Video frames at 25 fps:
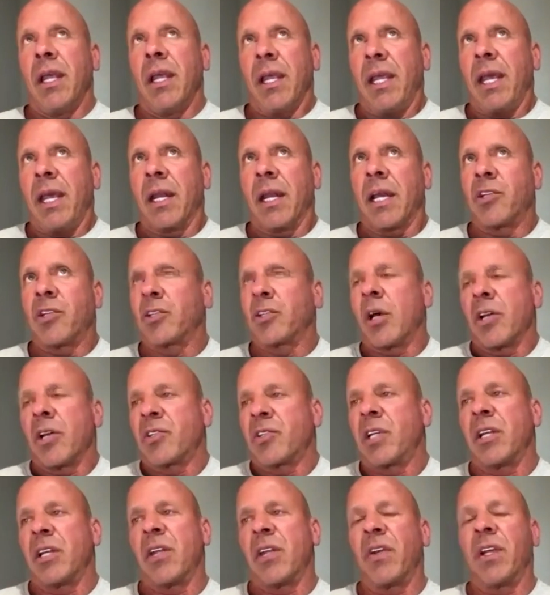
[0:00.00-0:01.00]
And I saw
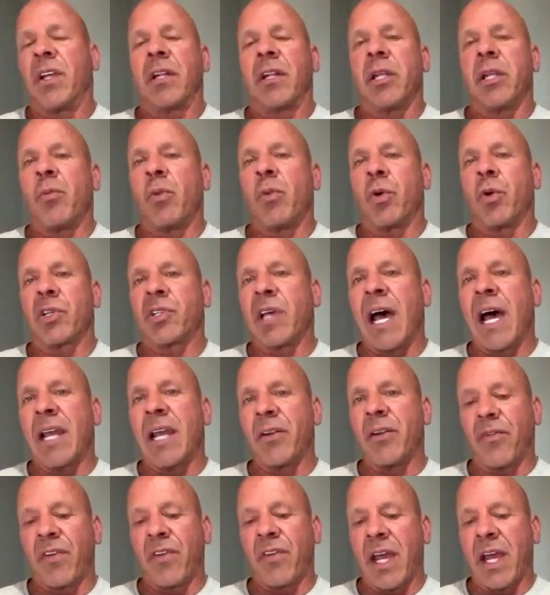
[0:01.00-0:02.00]
significantly more side
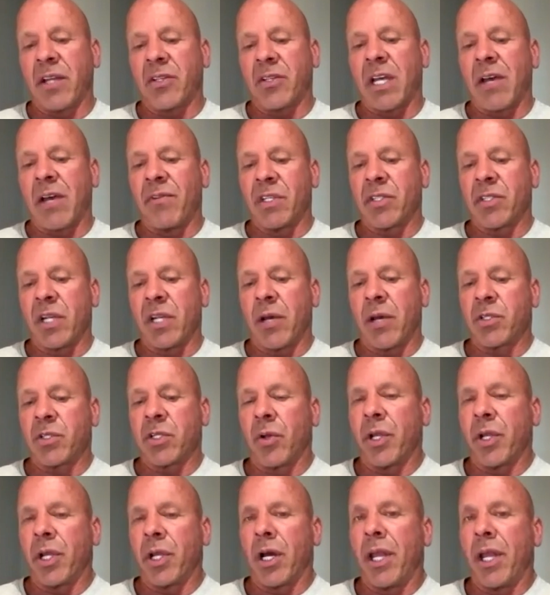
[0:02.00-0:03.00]
effects. Obviously, I was
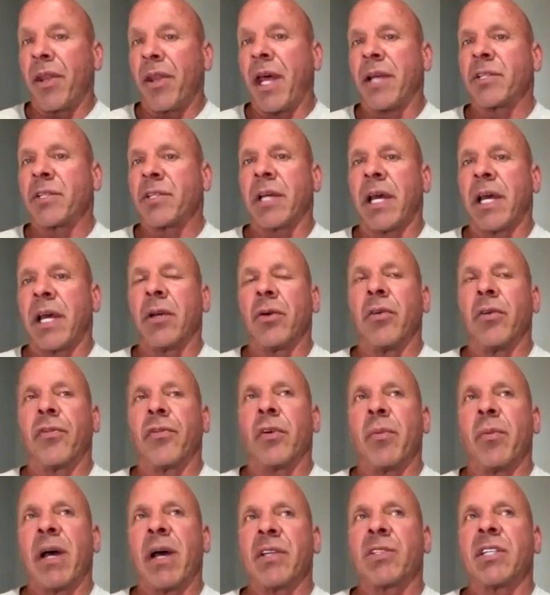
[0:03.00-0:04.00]
only on that cycle for
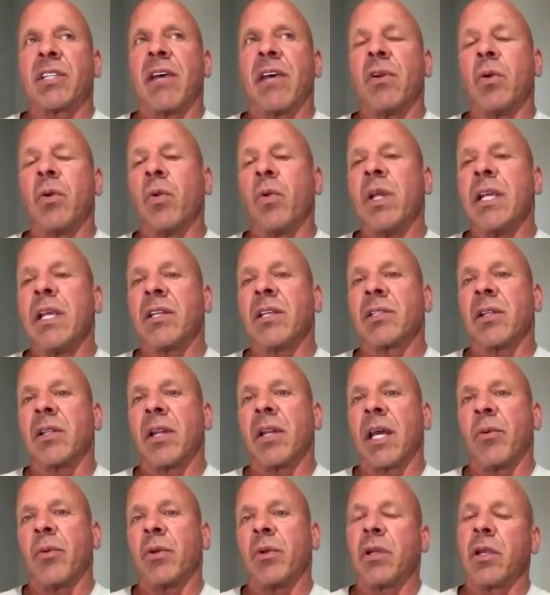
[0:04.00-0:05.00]
about 7 weeks,
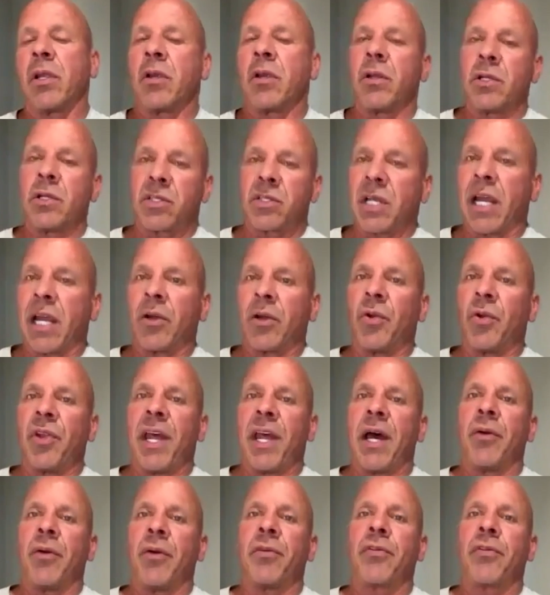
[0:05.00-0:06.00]
and I would cycle
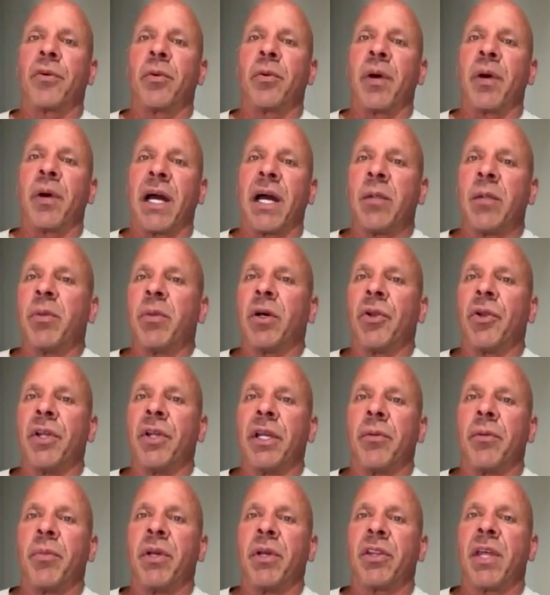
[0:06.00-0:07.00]
down for bodybuilding. But